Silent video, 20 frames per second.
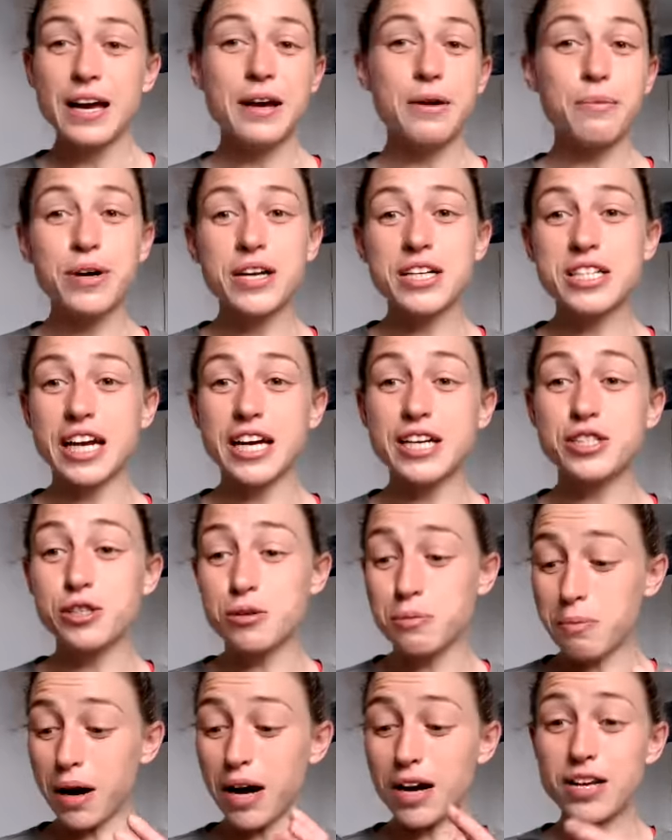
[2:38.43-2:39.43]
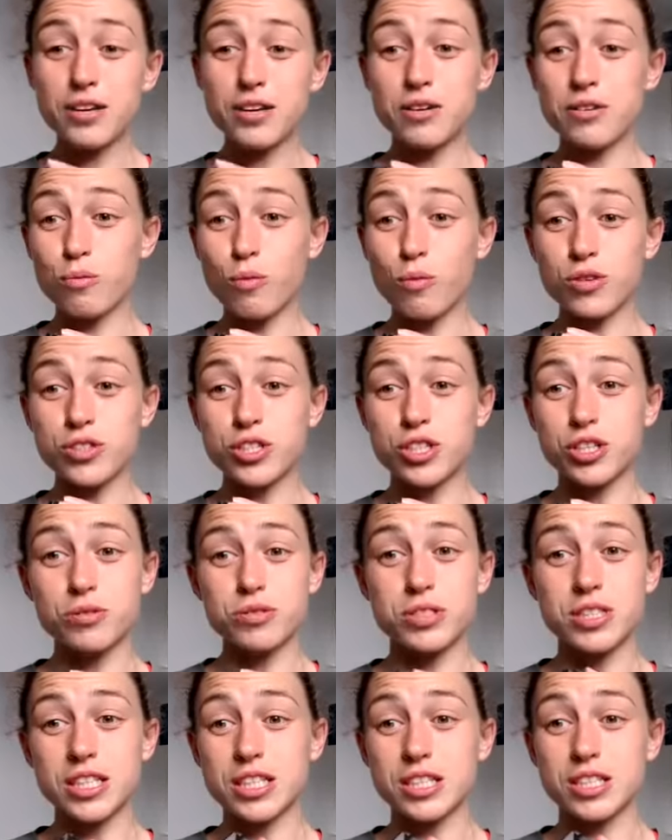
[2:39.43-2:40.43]
in which case you might want to
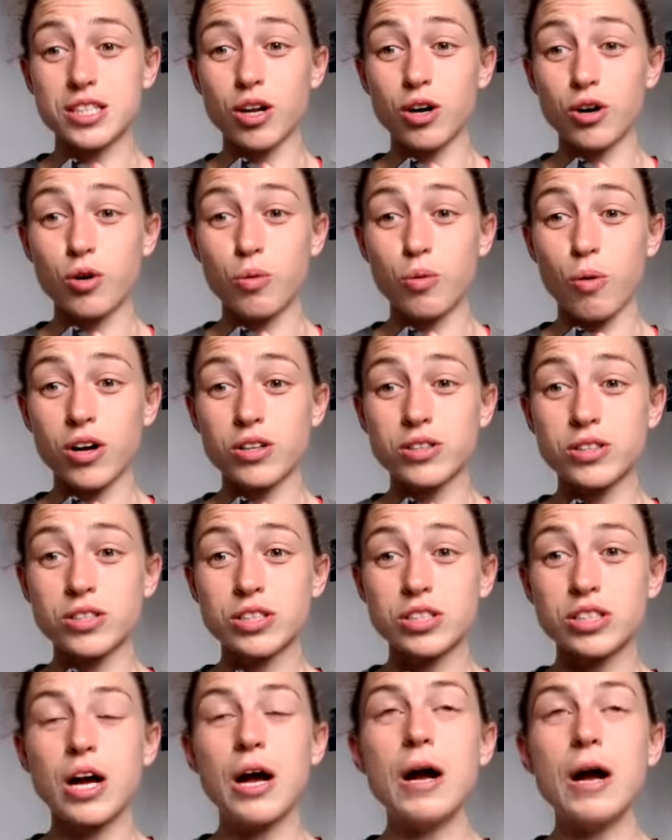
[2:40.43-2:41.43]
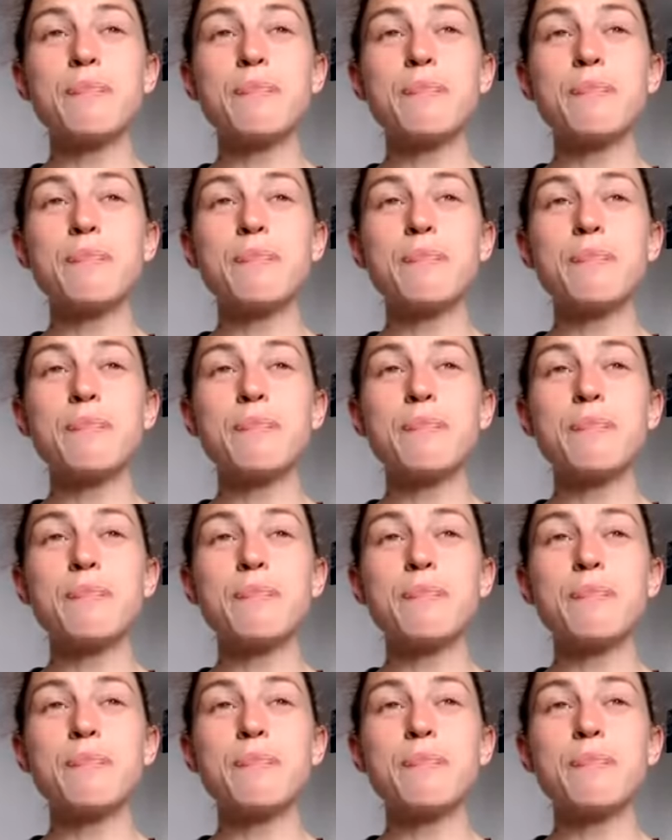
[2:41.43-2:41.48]
use these Look ones